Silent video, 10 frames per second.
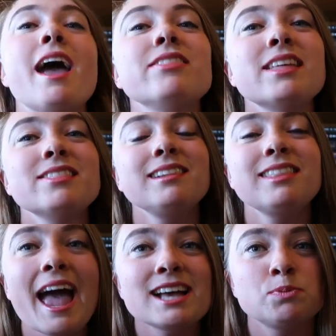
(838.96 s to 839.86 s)
And then the
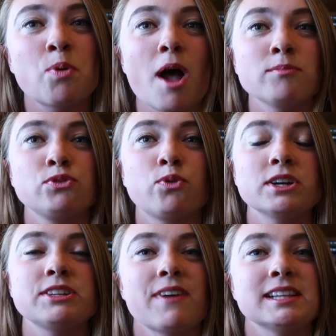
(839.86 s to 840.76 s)
last prompt
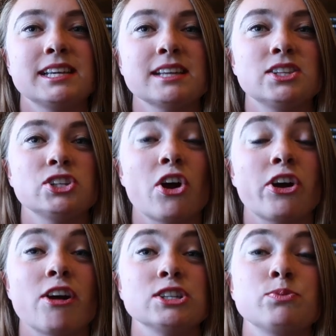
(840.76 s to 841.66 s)
for Defense Against the
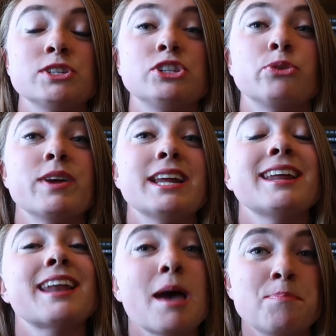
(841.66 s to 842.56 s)
Dark Arts was to read
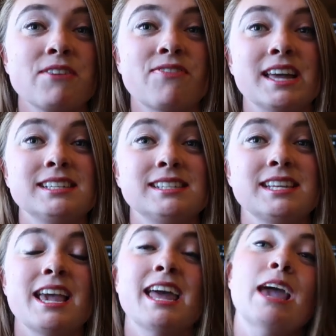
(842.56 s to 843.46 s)
an epic
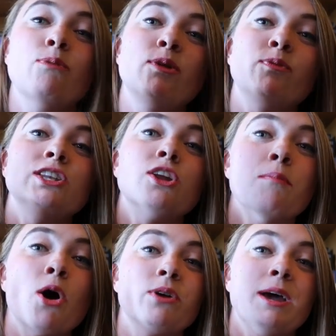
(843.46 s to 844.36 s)
fantasy, and I went with
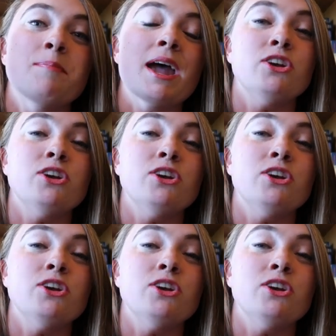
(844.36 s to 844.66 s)
Nimona by